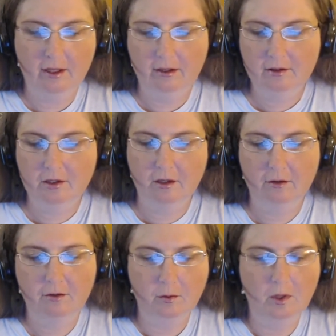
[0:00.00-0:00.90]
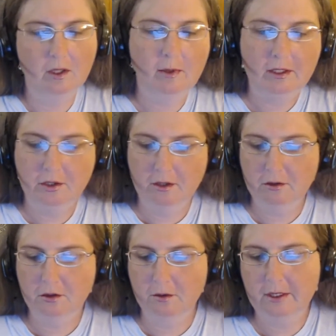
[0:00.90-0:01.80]
Those are for one question
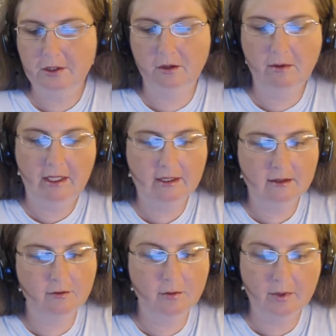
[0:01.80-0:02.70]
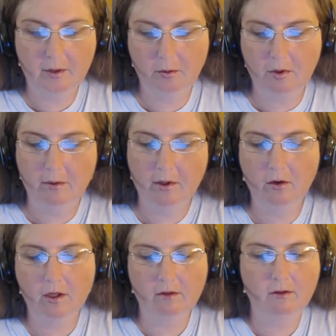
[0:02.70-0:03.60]
or two question readings. If you want the
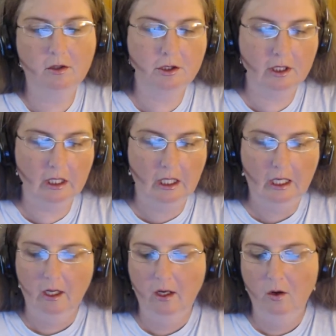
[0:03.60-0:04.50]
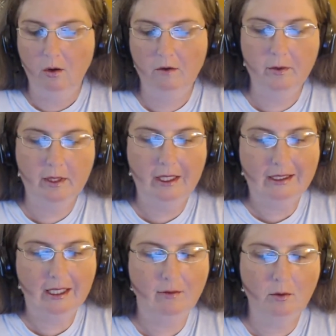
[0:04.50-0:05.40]
pre-recorded version, or if you would
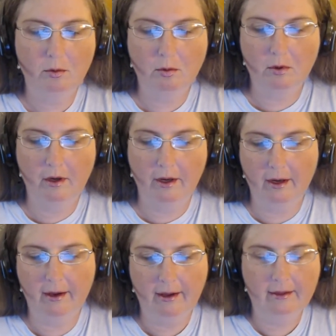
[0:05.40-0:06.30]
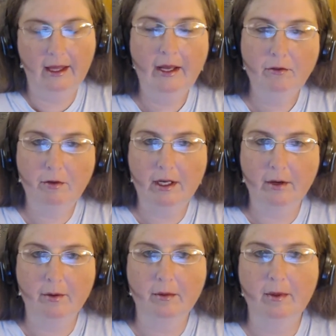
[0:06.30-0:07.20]
like to have a live
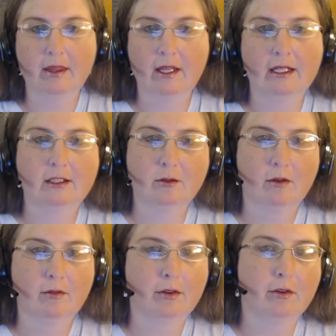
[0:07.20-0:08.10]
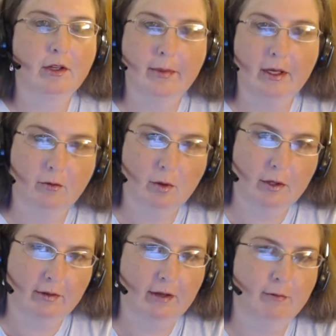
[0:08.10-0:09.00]
reading with me, then I do offer 30-minute,
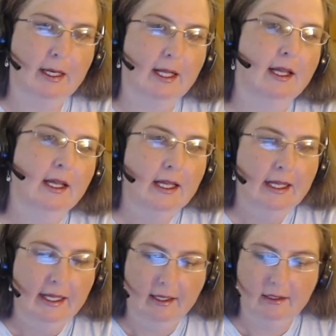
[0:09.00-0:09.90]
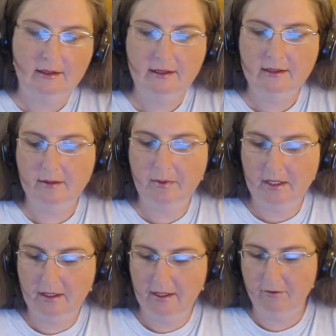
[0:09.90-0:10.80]
45-minute, and
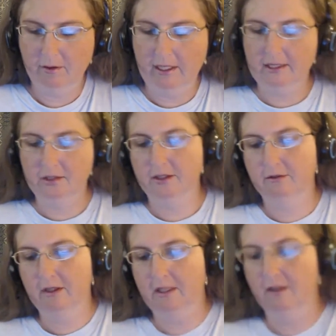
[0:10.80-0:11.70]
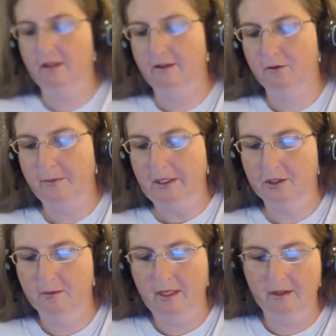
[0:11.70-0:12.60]
60-minute live readings. You can find all the
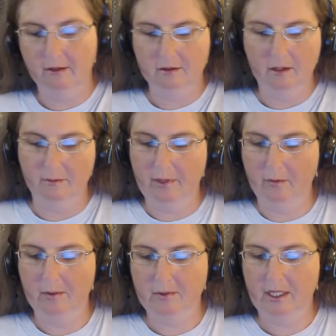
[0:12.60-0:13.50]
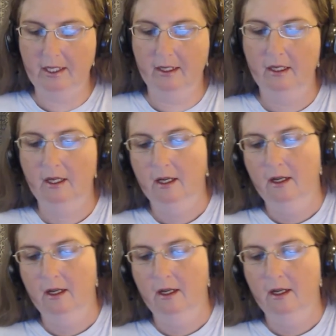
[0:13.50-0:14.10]
information about those on my website.